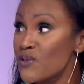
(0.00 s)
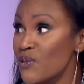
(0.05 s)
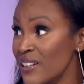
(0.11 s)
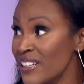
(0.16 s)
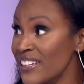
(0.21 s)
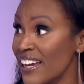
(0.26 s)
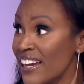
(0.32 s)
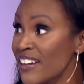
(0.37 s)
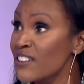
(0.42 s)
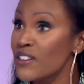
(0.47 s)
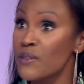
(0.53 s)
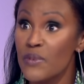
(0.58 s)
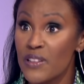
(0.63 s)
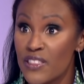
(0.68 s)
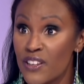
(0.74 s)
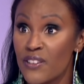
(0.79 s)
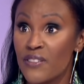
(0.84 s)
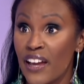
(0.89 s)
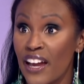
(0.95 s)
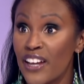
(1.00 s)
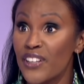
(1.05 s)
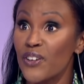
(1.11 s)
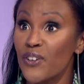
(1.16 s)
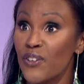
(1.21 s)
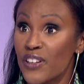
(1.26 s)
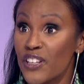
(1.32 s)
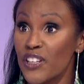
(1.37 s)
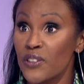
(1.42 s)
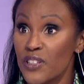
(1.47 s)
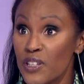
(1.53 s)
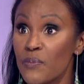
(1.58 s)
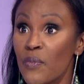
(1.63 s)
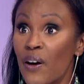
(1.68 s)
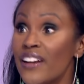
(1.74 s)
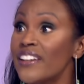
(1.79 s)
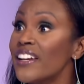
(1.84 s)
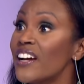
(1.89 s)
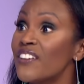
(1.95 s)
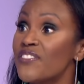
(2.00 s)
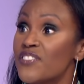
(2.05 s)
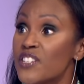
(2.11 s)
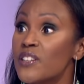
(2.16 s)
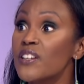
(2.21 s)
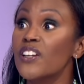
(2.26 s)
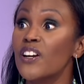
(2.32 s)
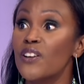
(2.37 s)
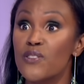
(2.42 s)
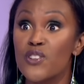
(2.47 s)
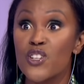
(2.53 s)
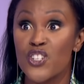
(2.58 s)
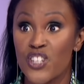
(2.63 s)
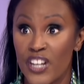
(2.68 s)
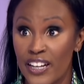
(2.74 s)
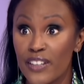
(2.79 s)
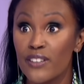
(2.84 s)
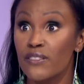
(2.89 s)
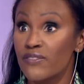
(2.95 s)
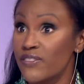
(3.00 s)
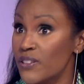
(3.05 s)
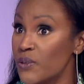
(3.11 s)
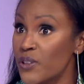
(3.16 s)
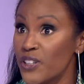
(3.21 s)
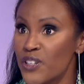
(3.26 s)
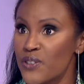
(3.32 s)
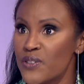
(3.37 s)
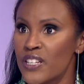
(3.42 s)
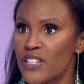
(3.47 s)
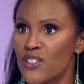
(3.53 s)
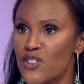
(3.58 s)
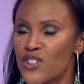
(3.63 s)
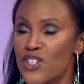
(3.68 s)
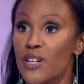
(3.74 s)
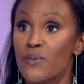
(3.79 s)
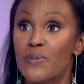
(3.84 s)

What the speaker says: really angry with you, Kaori. You might have to go to jail for what you did. And she